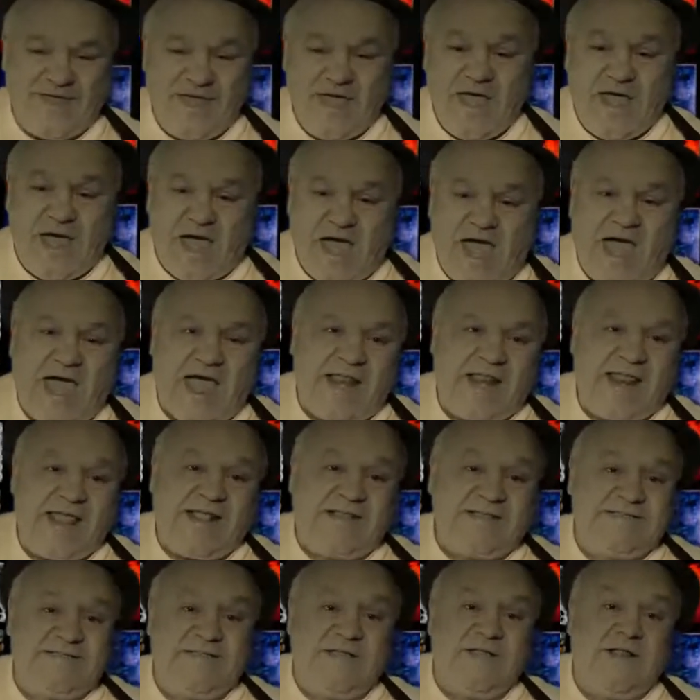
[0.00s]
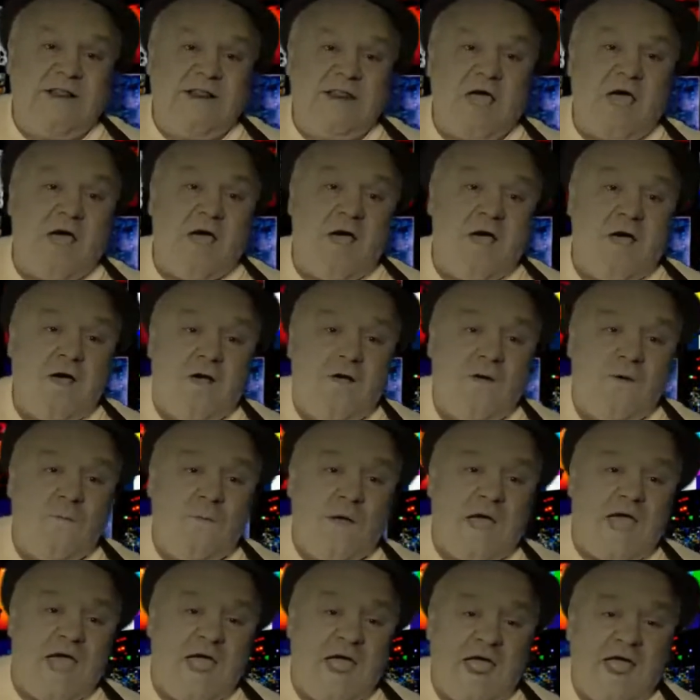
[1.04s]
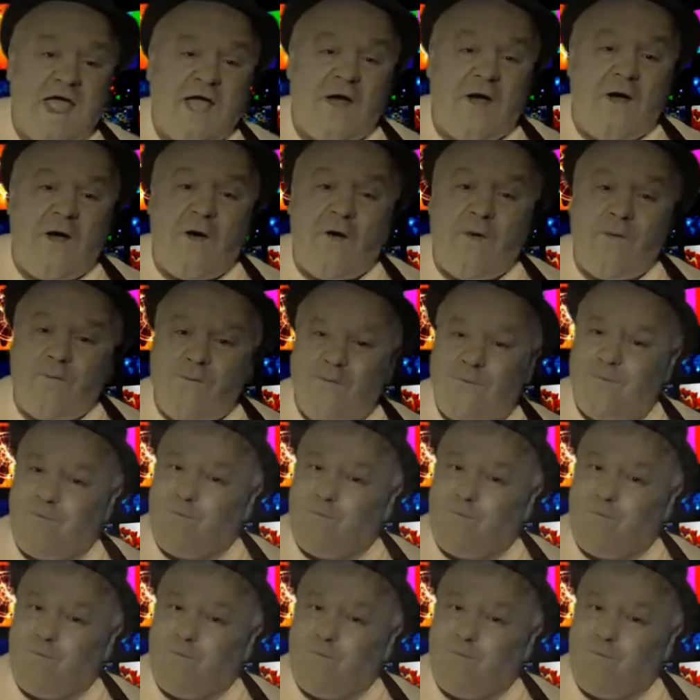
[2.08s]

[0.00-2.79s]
And it's a long way home